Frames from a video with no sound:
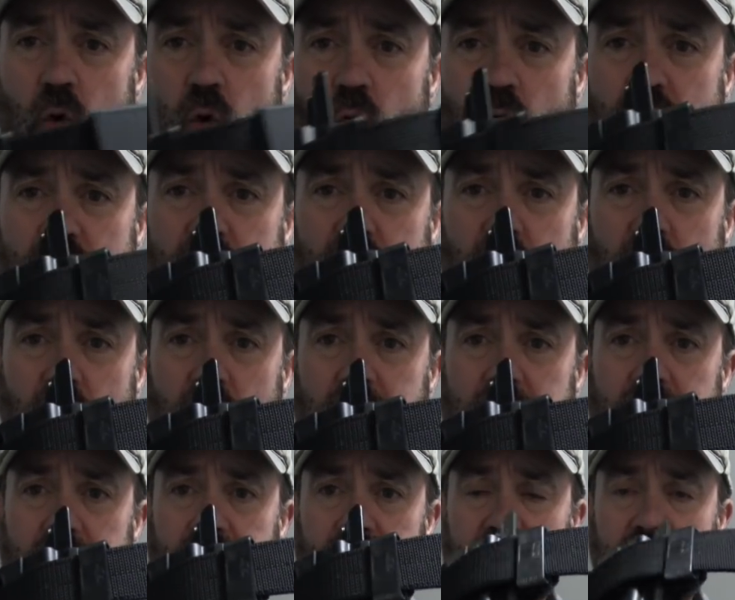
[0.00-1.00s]
holster
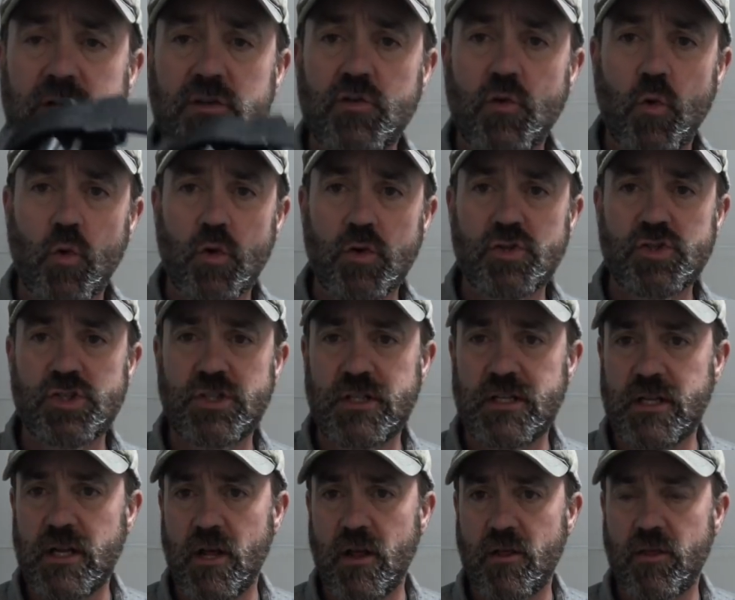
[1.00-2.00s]
and the
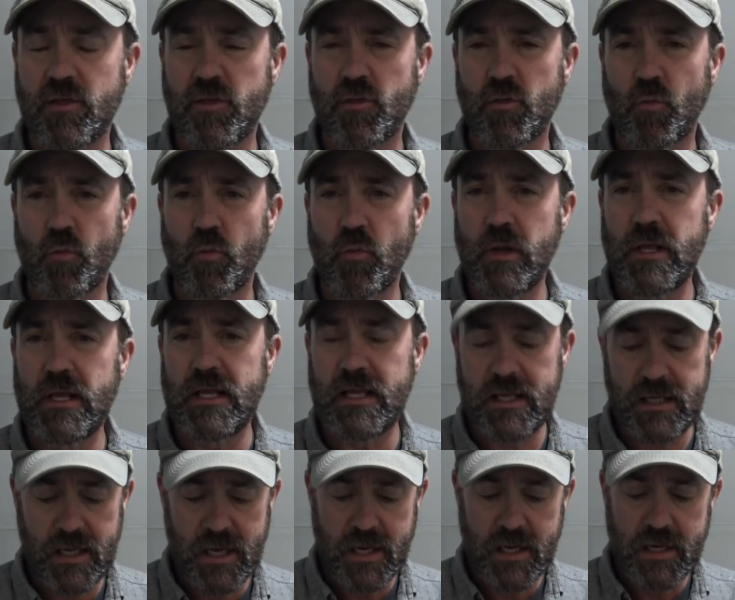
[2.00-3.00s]
Torsion
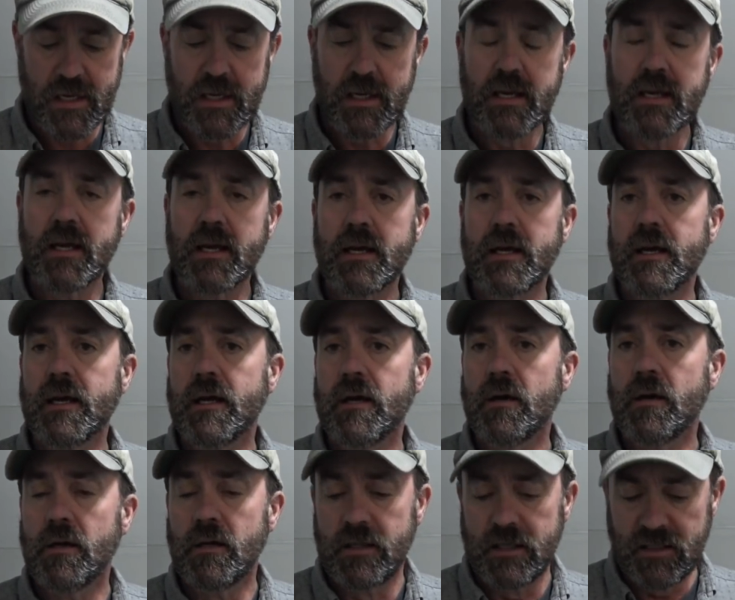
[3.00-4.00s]
3
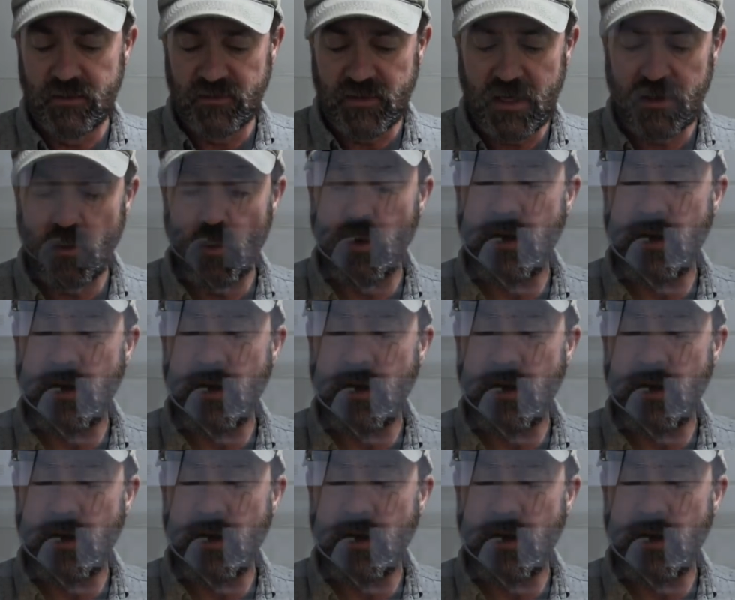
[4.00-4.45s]
inside the